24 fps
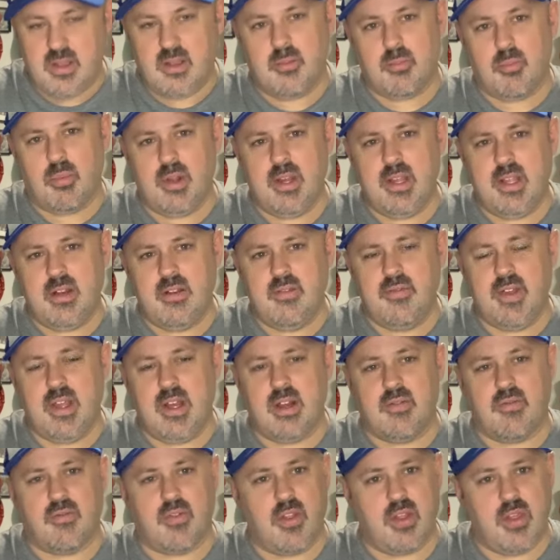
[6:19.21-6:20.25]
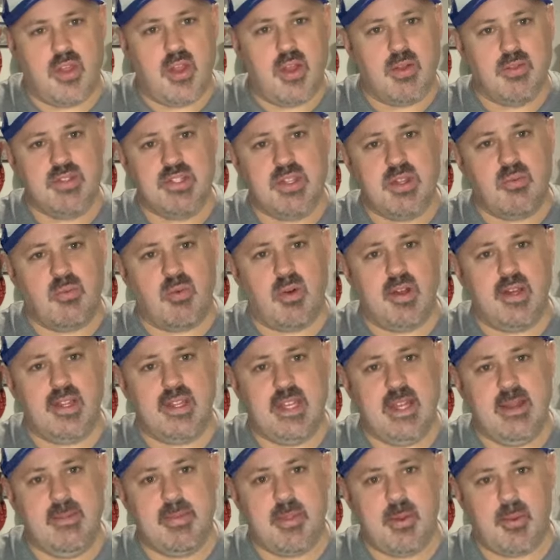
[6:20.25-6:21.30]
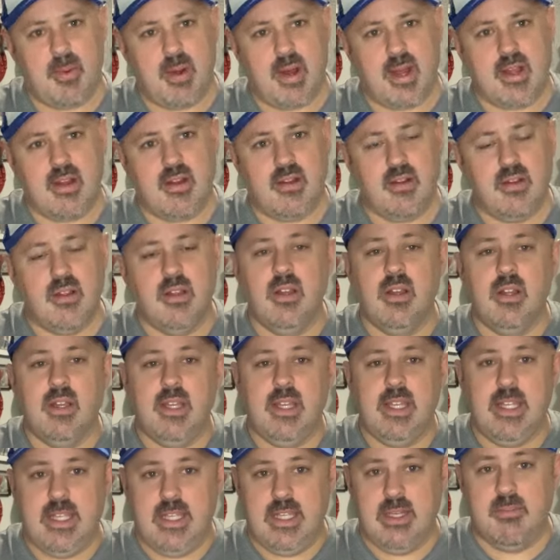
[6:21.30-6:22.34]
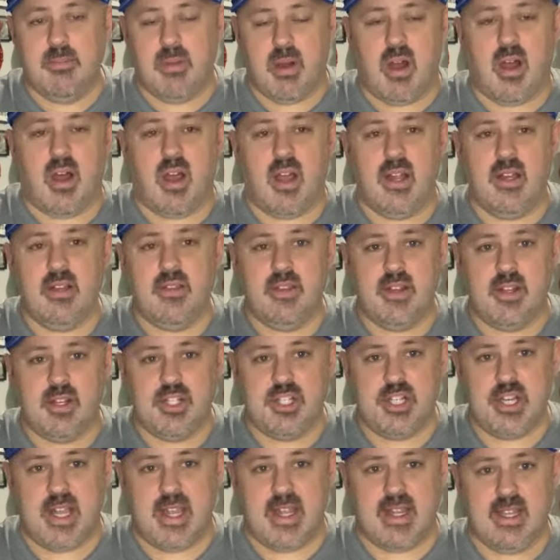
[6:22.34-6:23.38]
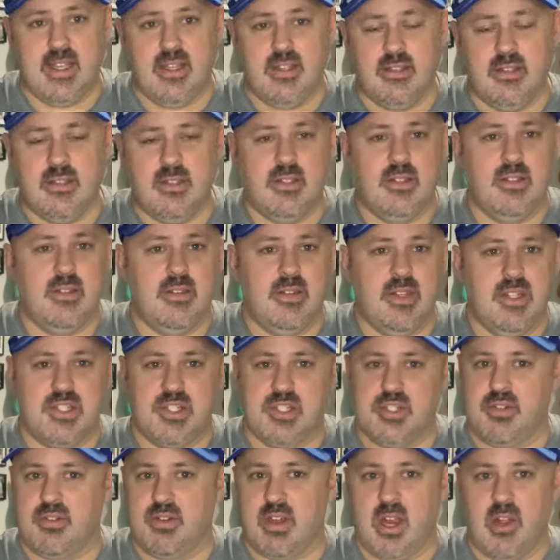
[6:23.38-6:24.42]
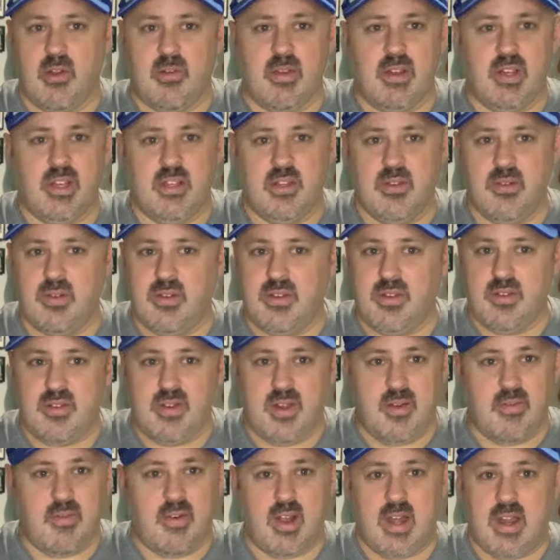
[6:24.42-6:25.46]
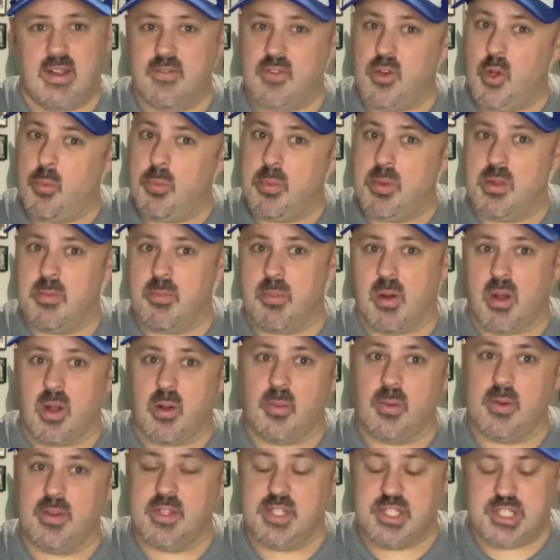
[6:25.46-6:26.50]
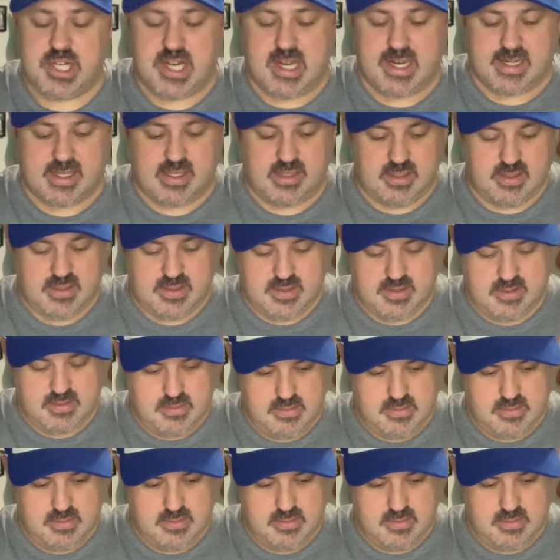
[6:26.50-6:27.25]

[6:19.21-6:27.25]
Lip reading: Pretty innovative for those that want to keep the record in behind their jacket. This is a great way to do it. You never have to open the part where the jacket is.